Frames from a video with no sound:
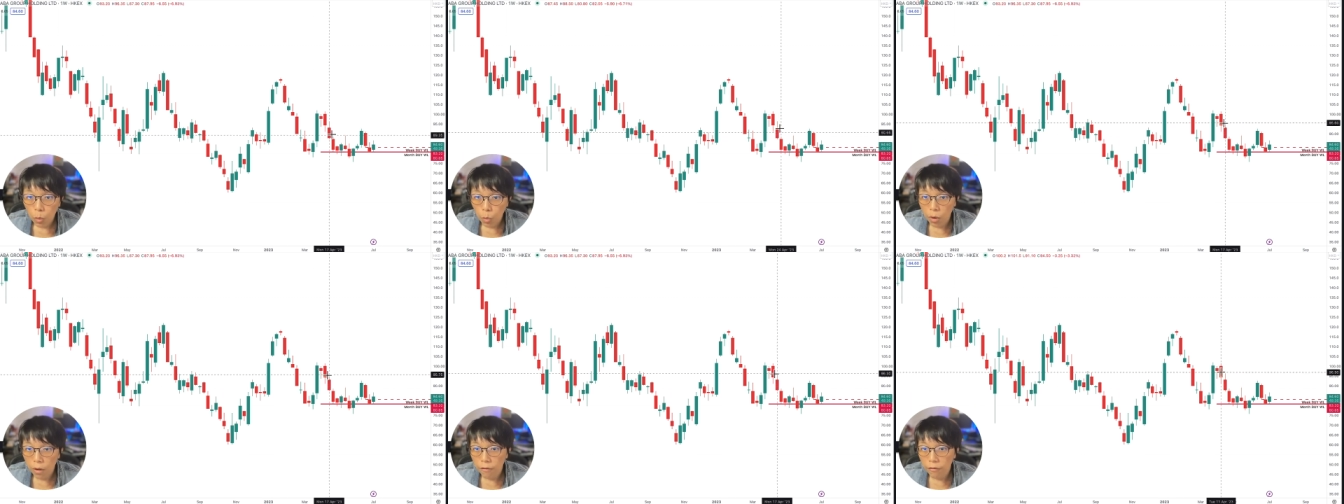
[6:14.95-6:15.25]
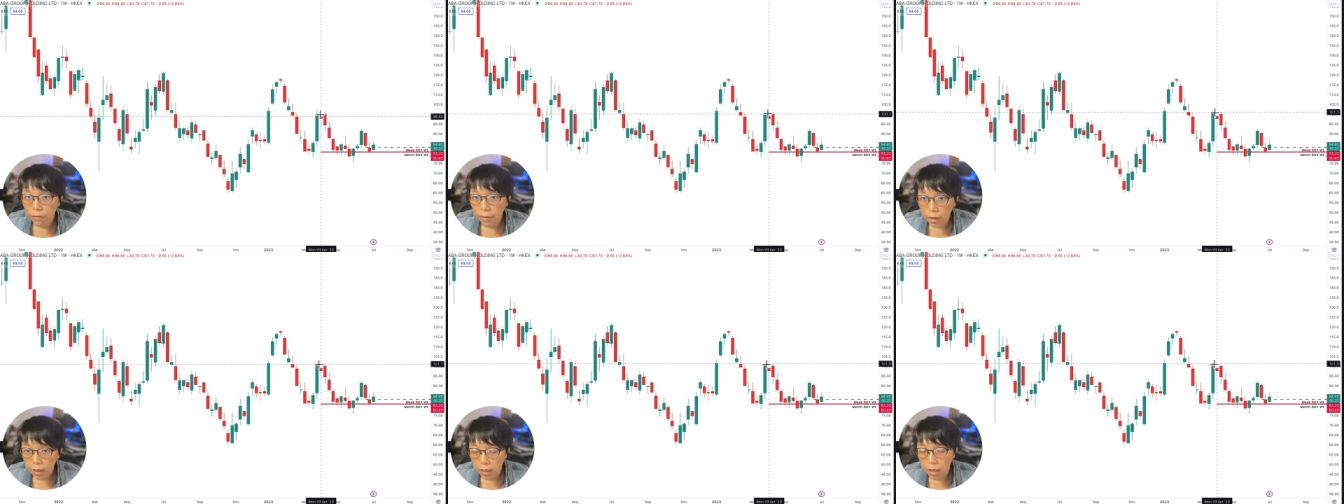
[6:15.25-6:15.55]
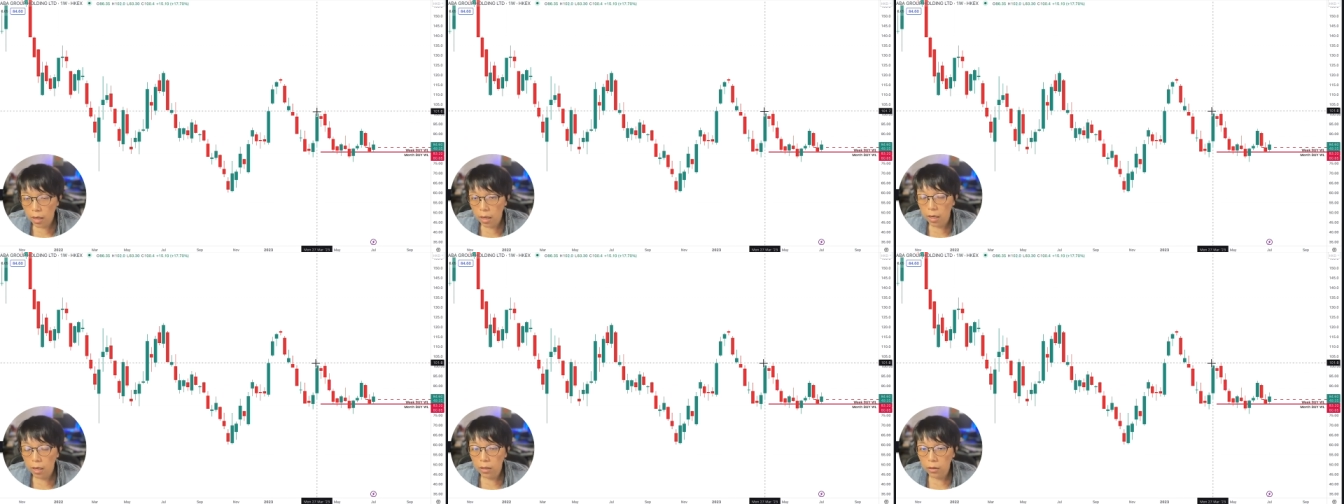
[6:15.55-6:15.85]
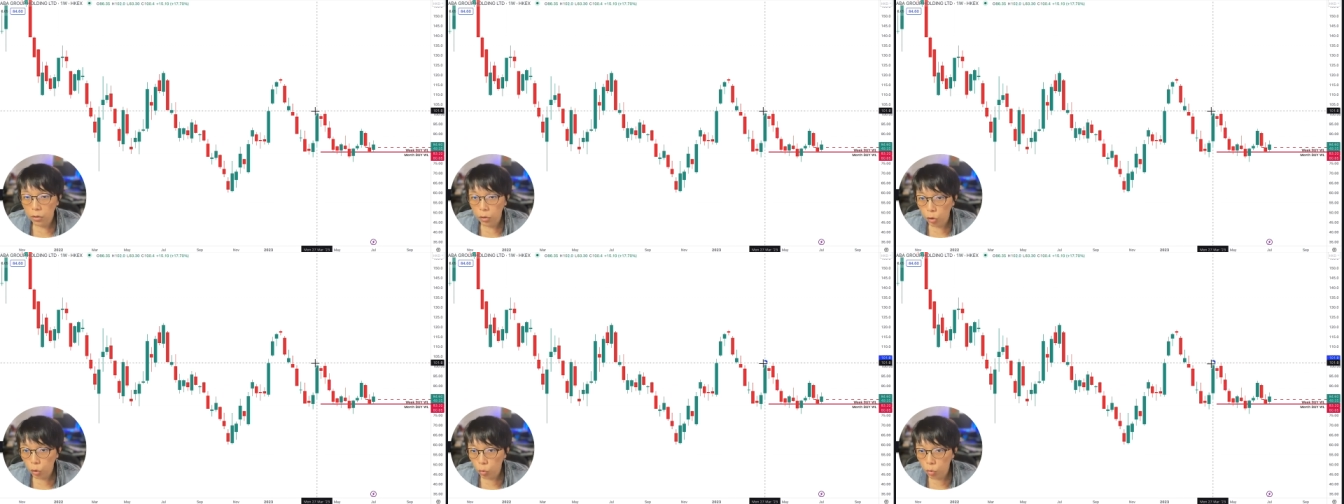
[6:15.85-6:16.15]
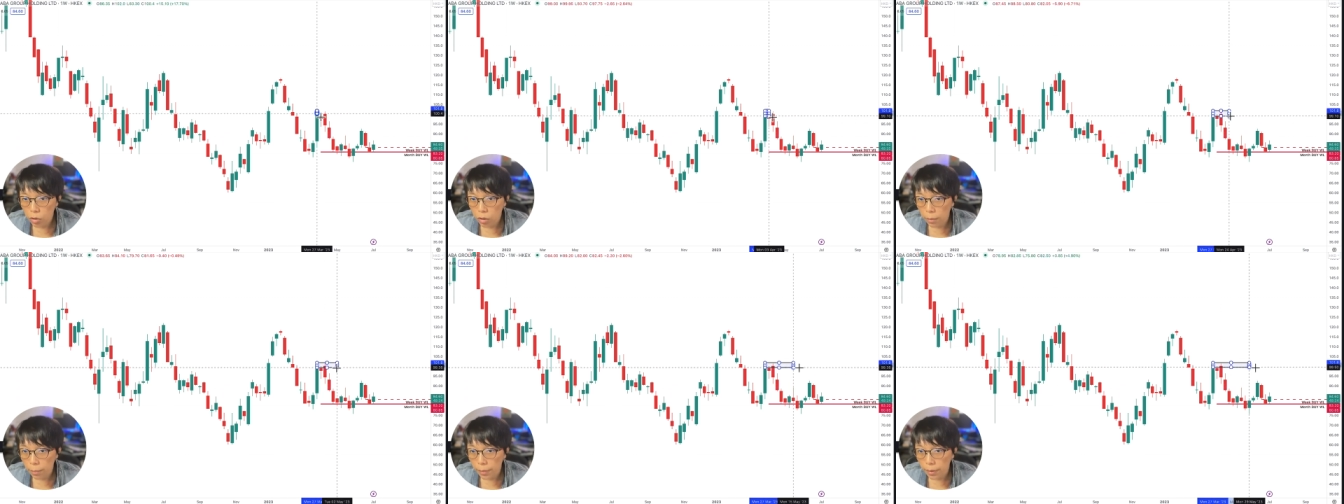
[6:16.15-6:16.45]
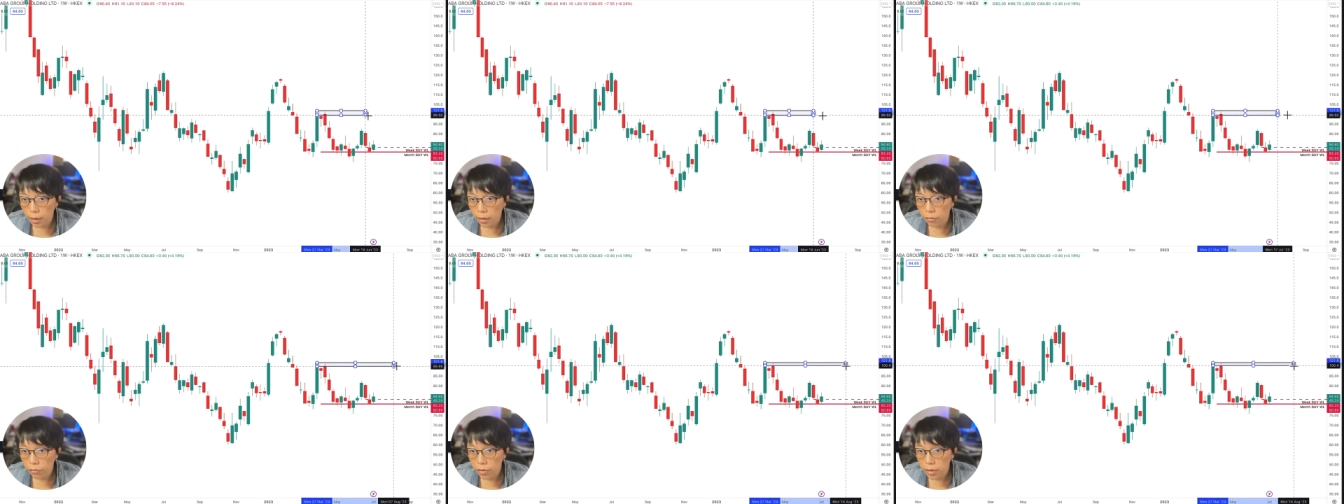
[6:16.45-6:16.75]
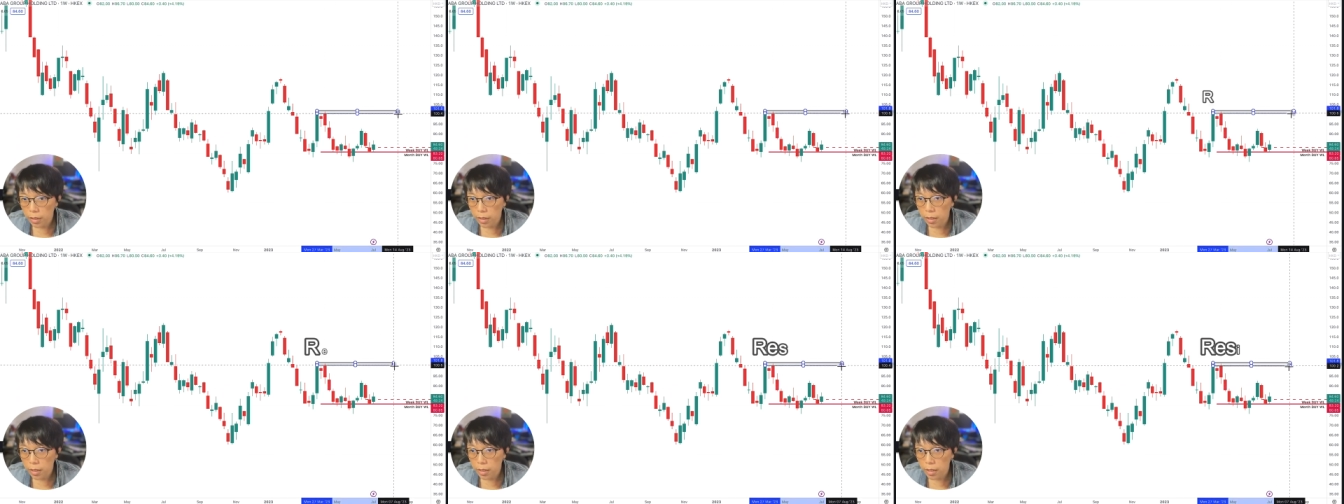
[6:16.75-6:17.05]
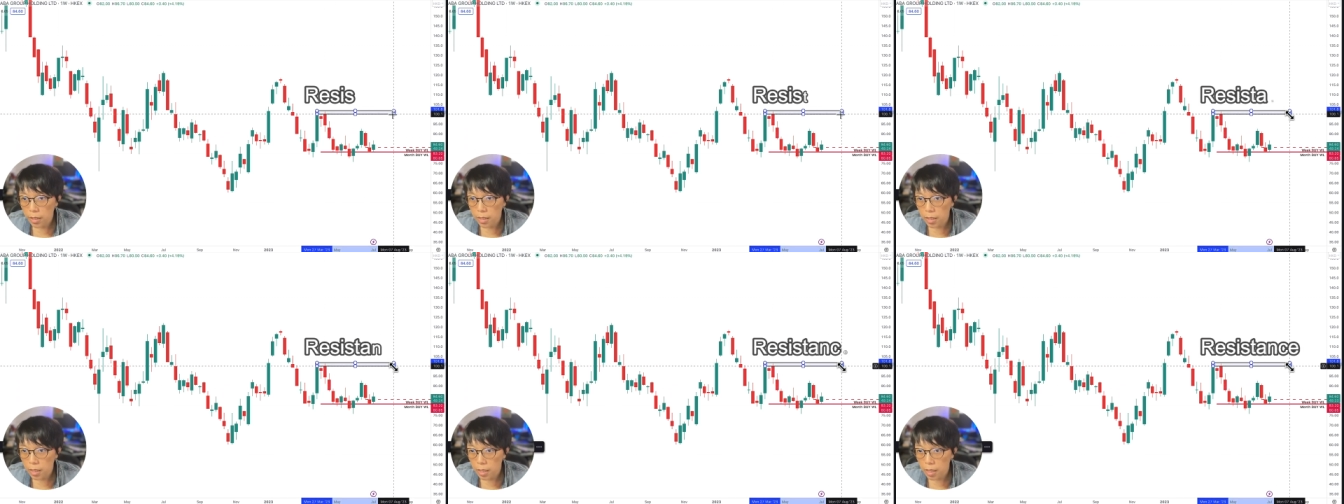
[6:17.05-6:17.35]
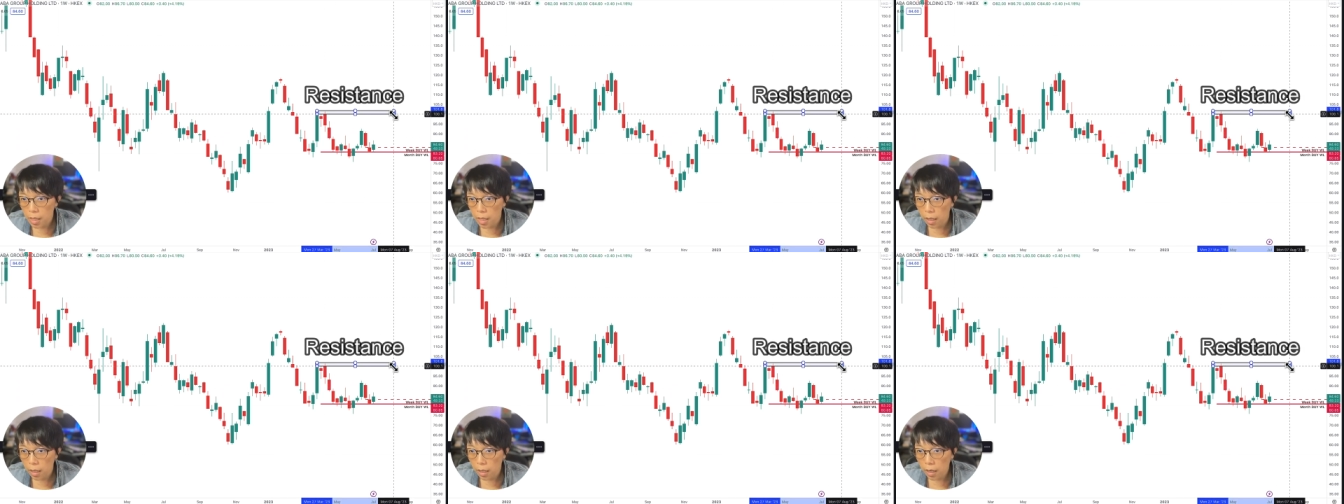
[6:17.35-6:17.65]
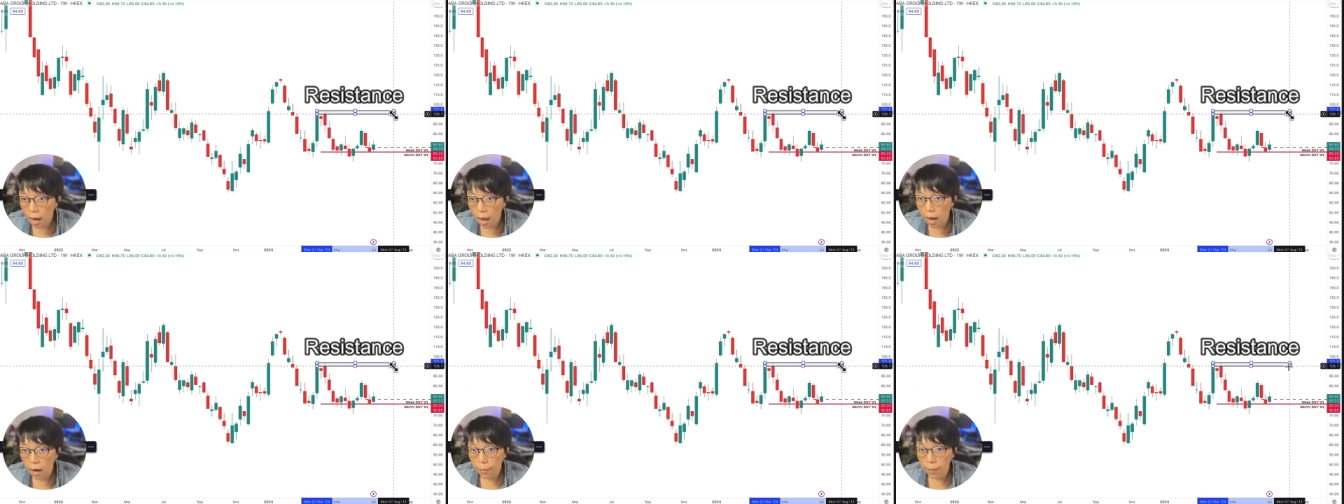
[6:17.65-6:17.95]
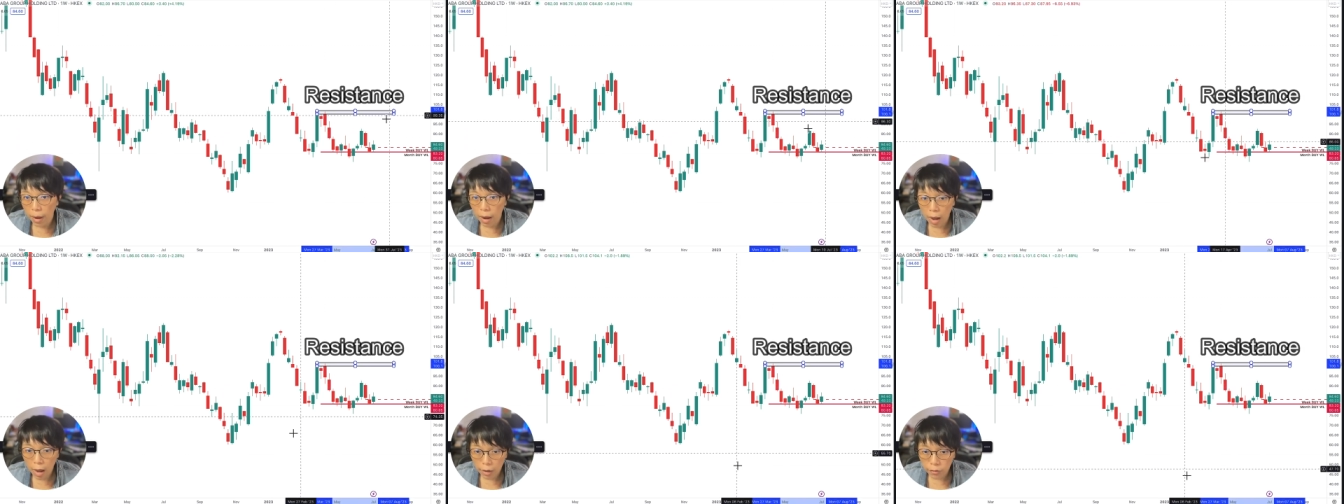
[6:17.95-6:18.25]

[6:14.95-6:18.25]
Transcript: with clear notable resistance here at about